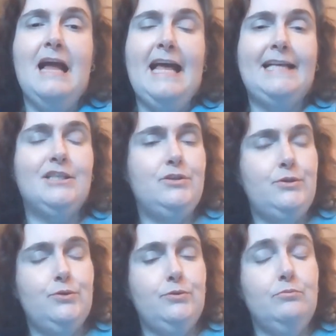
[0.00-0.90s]
had
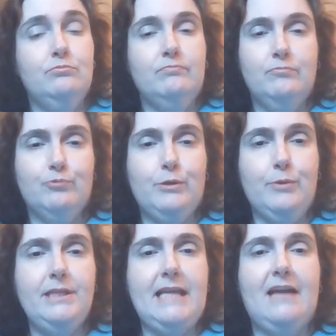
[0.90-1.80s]
to
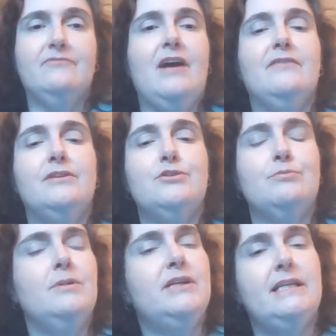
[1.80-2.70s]
reread that 500
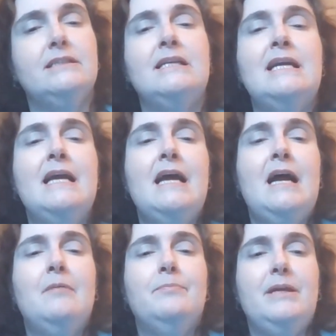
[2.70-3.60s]
million
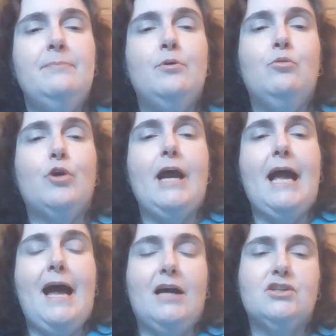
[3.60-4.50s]
people were
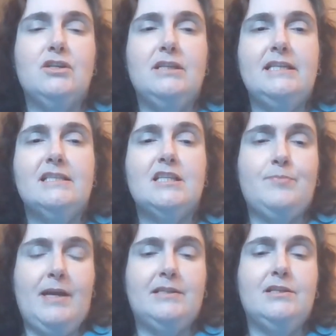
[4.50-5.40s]
actually
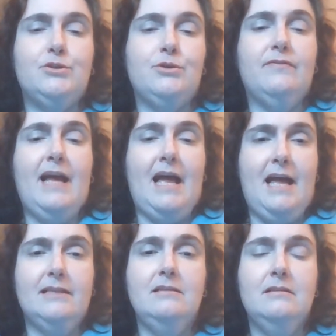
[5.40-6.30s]
suspected to have
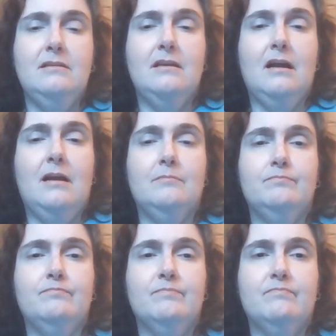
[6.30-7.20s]
had
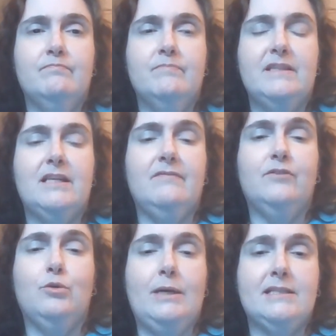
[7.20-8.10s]
um, the
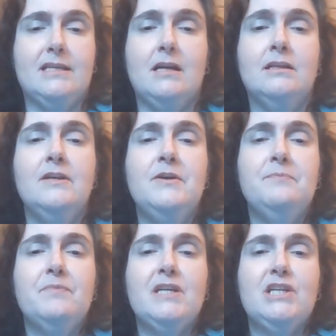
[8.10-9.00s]
influenza.
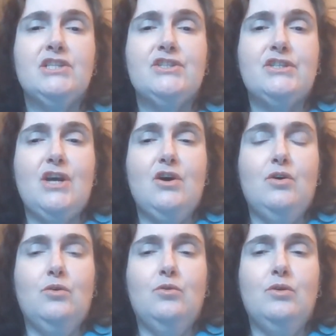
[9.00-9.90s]

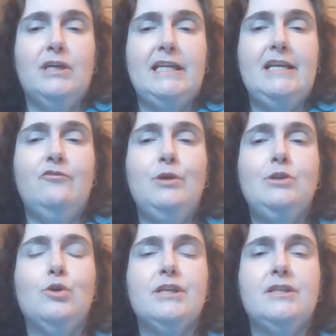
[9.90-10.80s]
So if we
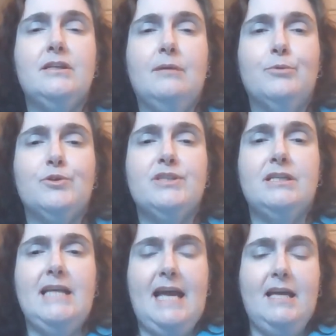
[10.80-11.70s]
look at the numbers
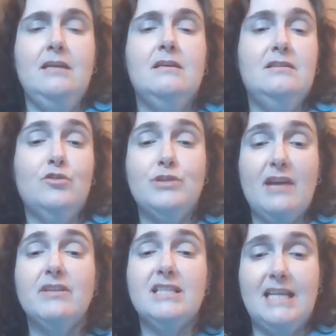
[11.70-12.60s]
today, they're
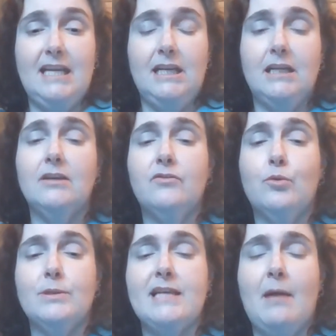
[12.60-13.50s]
devastating
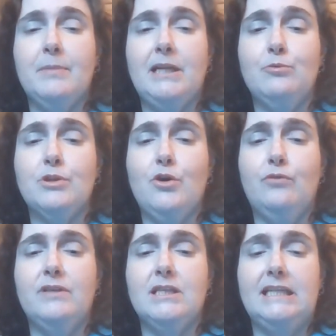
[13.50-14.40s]
for what's happening with
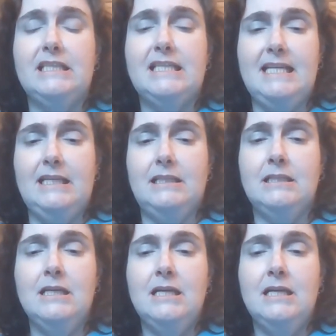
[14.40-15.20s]
COVID 19.